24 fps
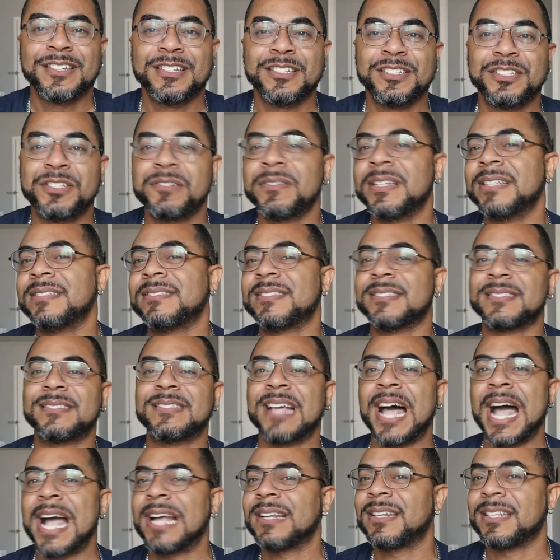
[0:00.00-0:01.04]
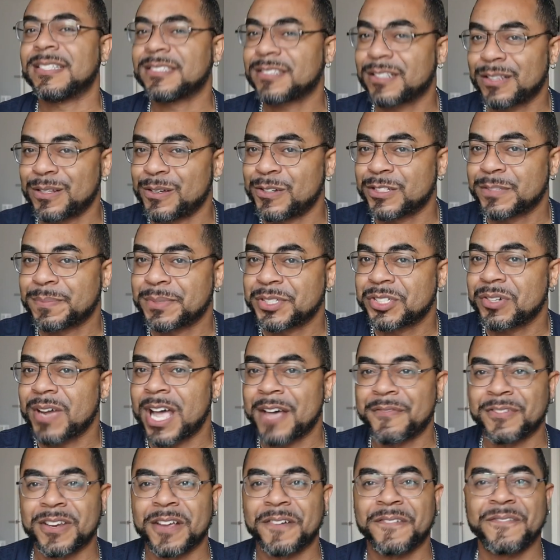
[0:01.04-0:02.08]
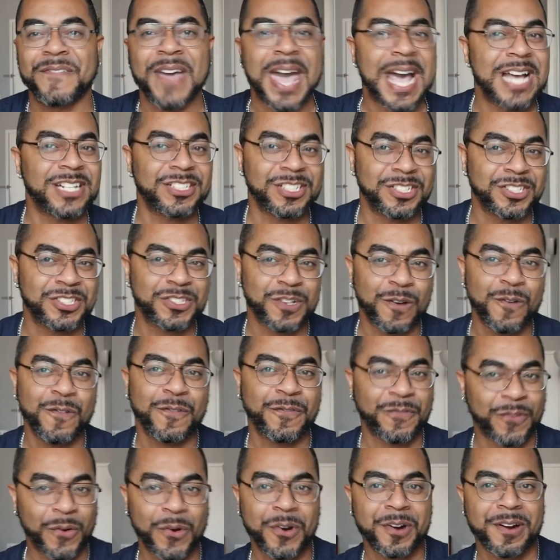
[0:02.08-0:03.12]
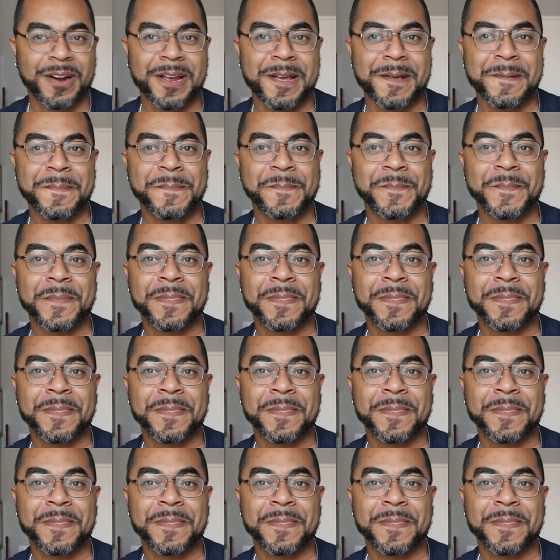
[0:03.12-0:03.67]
You didn't design these clothes, but you're having a fashion show for it?